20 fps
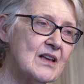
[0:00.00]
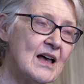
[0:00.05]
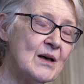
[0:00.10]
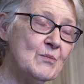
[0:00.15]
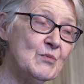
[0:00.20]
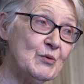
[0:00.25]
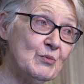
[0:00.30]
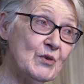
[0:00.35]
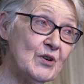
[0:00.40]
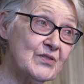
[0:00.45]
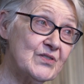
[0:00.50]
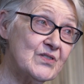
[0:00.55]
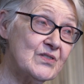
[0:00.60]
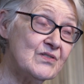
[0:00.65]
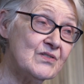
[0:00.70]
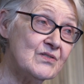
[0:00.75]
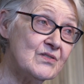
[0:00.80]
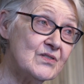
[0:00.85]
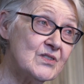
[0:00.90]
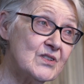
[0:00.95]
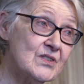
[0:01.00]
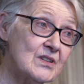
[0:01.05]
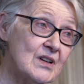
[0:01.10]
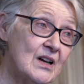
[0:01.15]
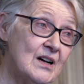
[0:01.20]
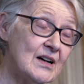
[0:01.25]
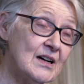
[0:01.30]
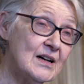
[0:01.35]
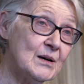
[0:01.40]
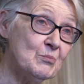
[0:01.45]
Emma Watson's
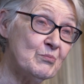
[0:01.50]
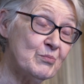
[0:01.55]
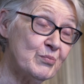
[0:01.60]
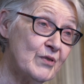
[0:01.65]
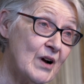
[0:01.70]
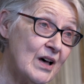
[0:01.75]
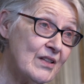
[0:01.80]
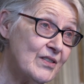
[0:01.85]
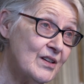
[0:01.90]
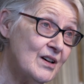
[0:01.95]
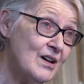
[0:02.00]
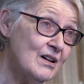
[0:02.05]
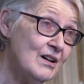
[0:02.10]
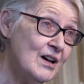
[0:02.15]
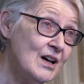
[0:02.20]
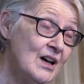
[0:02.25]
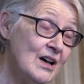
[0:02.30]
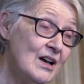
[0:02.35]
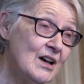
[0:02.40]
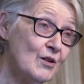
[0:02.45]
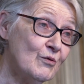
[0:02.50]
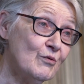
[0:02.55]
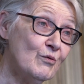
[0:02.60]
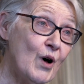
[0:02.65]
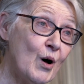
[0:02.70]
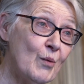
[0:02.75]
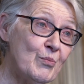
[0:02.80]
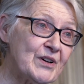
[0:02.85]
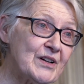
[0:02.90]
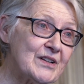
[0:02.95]
brother,
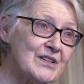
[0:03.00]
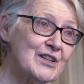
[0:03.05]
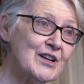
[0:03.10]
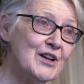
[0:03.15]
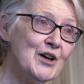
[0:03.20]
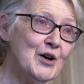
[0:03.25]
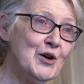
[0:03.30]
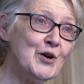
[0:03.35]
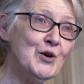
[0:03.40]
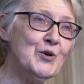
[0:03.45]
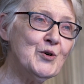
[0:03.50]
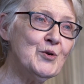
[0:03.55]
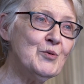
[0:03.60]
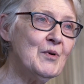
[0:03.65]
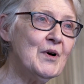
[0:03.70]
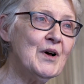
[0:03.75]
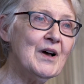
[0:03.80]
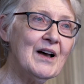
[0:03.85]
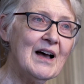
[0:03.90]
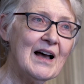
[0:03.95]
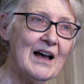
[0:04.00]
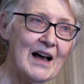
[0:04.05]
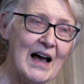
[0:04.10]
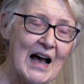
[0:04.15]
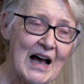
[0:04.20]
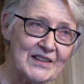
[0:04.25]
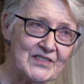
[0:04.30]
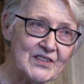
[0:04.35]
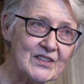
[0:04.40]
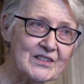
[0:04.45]
Robert, who
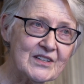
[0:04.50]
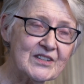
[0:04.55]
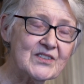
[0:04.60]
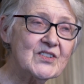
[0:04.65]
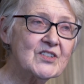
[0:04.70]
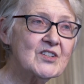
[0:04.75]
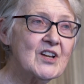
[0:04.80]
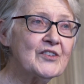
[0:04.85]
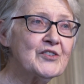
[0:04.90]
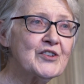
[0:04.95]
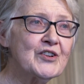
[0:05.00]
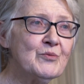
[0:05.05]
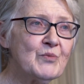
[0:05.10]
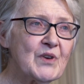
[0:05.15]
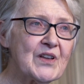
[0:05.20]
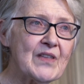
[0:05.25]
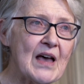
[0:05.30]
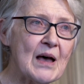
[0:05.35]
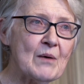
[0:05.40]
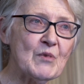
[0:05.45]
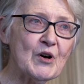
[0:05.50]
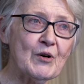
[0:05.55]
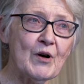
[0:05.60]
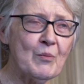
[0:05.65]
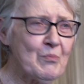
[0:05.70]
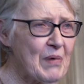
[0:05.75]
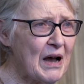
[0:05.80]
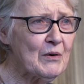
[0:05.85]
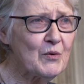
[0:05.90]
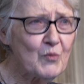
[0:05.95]
has a discussion with Emma
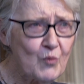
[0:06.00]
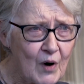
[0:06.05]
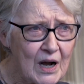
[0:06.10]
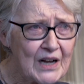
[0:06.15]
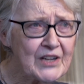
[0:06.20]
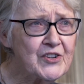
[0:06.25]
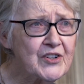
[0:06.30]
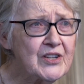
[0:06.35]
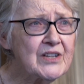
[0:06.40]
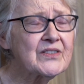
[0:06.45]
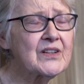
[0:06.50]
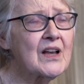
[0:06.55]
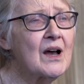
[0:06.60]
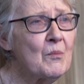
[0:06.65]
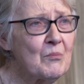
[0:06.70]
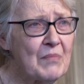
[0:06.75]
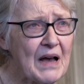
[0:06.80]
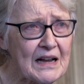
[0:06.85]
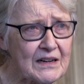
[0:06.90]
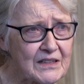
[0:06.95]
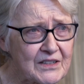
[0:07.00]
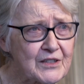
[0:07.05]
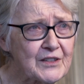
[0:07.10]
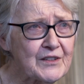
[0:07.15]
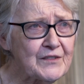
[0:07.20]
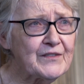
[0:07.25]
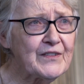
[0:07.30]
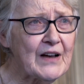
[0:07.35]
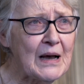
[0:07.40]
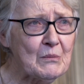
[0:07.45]
about why she's come back to the
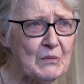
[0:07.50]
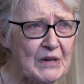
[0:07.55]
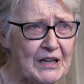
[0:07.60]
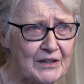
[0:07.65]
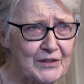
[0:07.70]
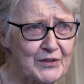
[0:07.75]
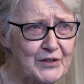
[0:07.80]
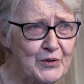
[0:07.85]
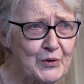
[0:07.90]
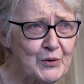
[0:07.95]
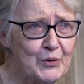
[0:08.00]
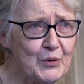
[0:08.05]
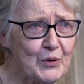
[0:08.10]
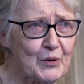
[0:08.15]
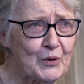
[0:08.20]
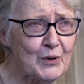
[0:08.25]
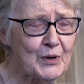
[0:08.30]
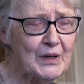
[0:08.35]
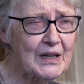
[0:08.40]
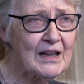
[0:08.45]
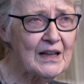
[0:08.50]
family at all.